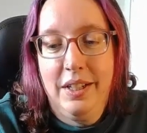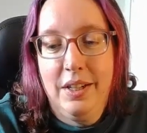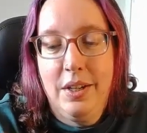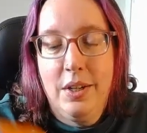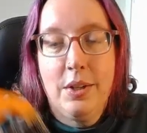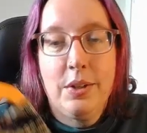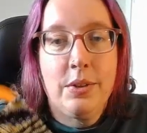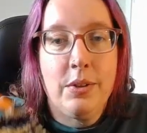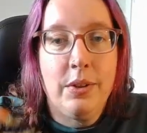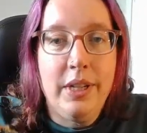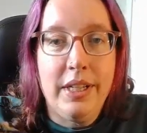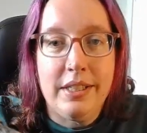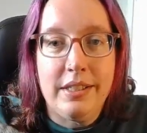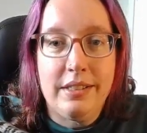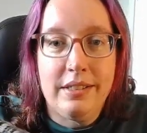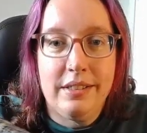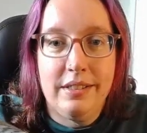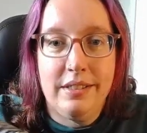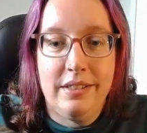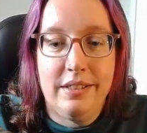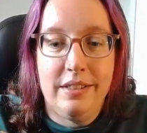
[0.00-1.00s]
So yes,
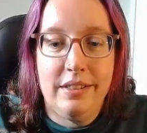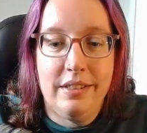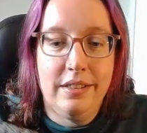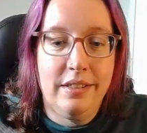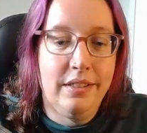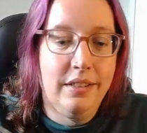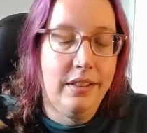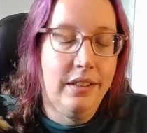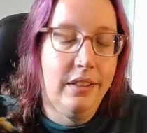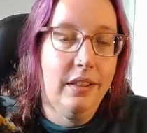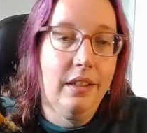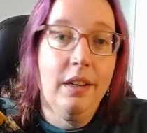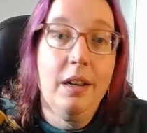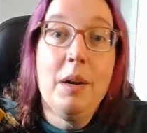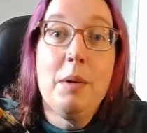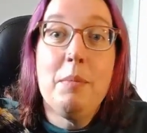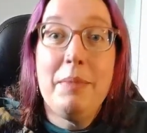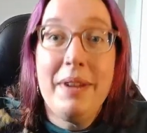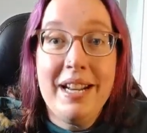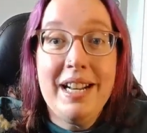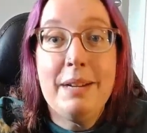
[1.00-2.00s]

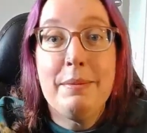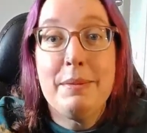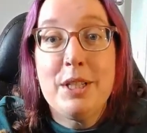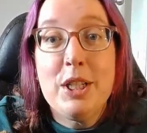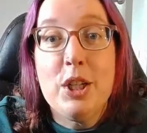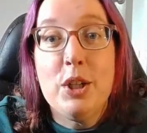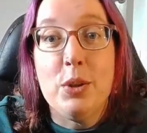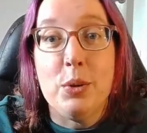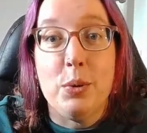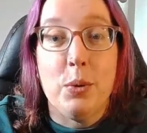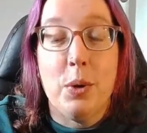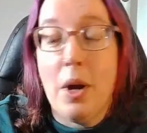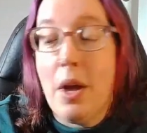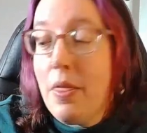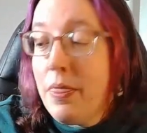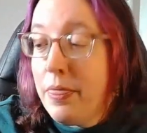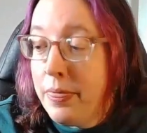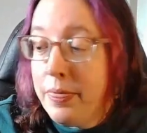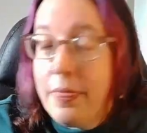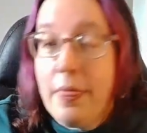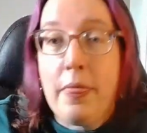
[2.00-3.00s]
pair number 2.
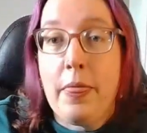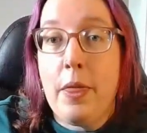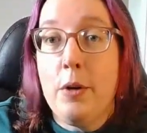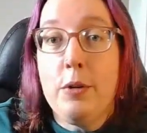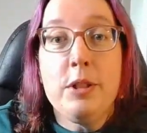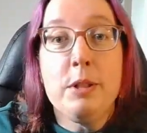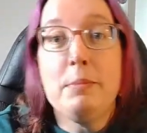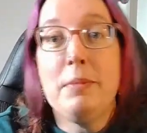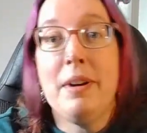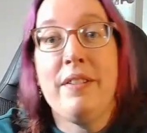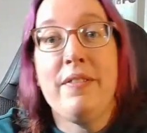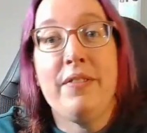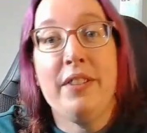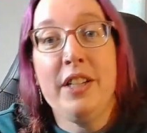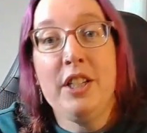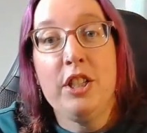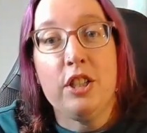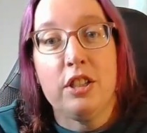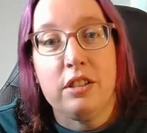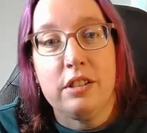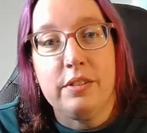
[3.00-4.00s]
Those are my
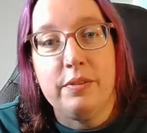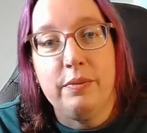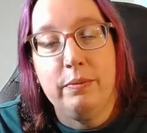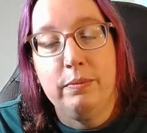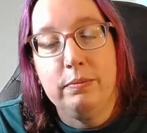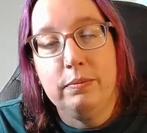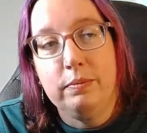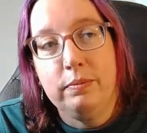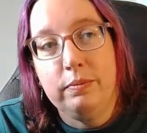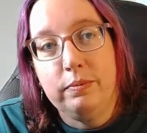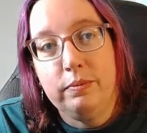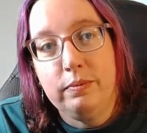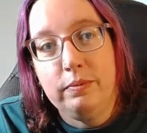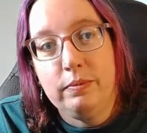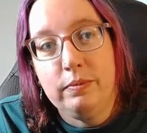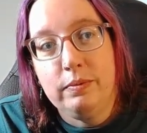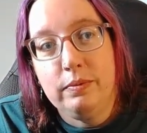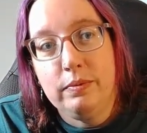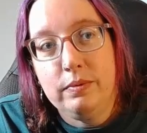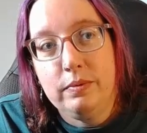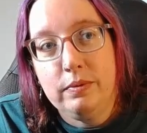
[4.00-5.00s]
finishes.
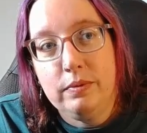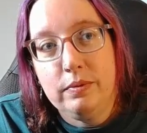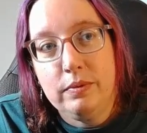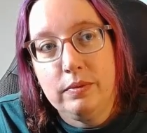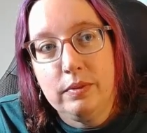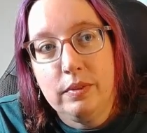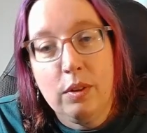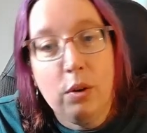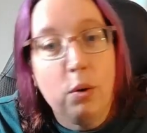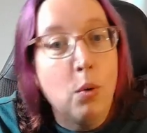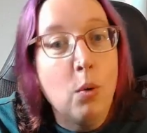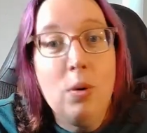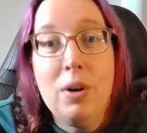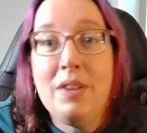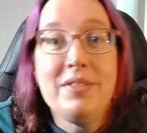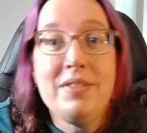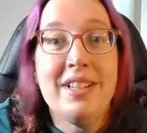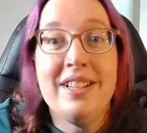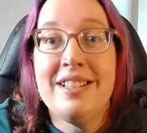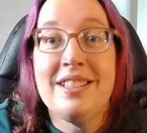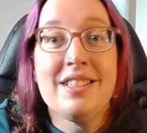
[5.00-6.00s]
All I've
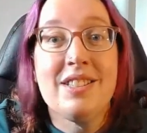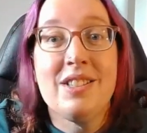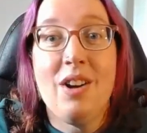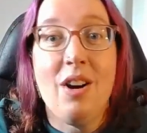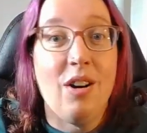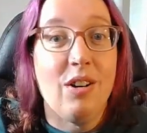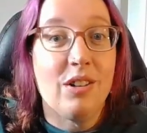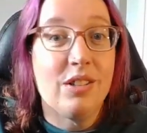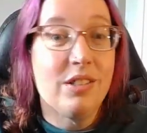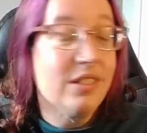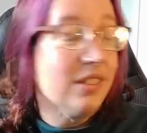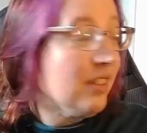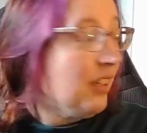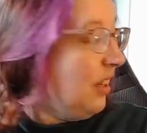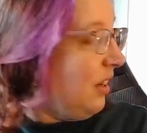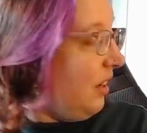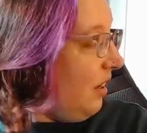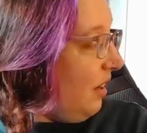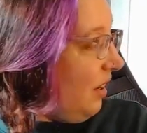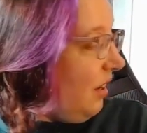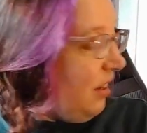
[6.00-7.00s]
done is socks.
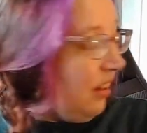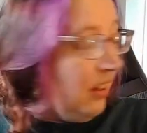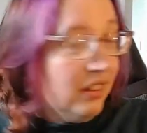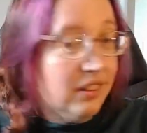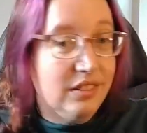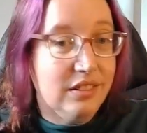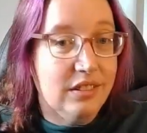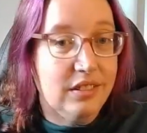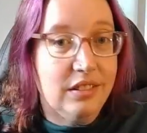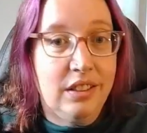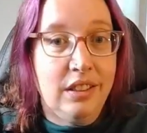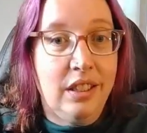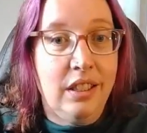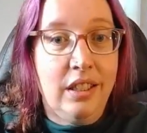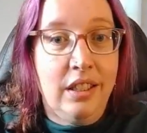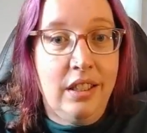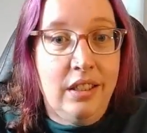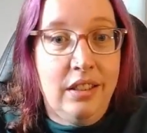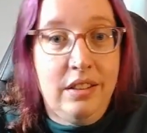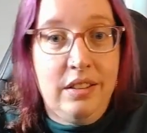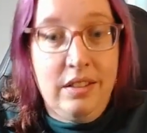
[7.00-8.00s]

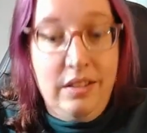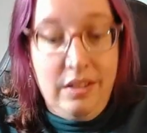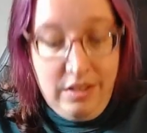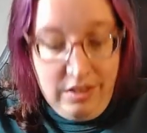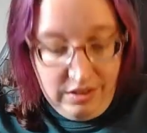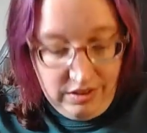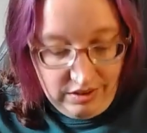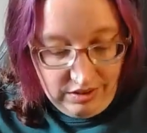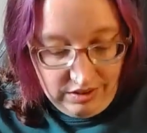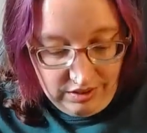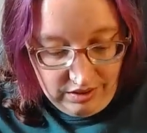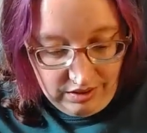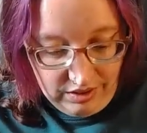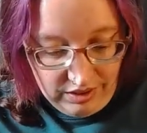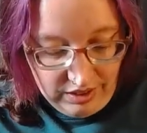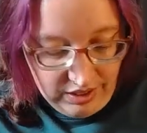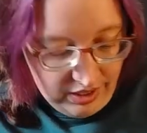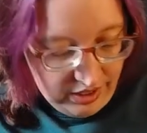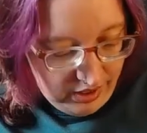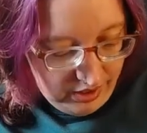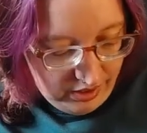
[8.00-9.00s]
And,
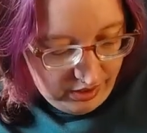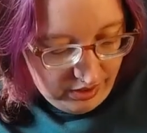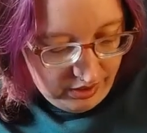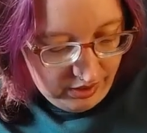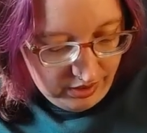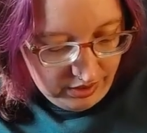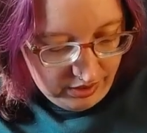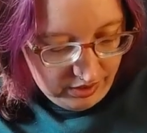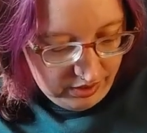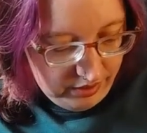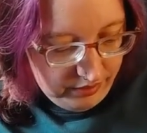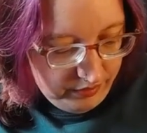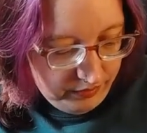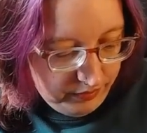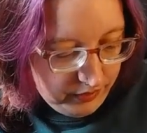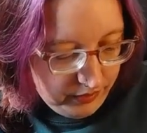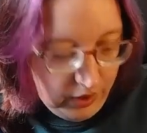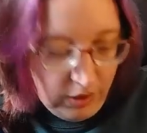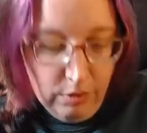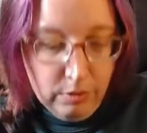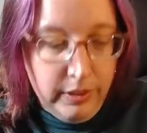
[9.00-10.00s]
oh,
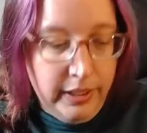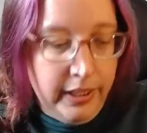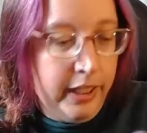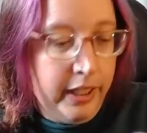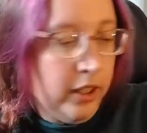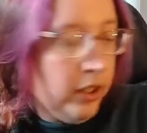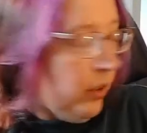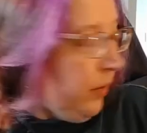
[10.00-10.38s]
let go.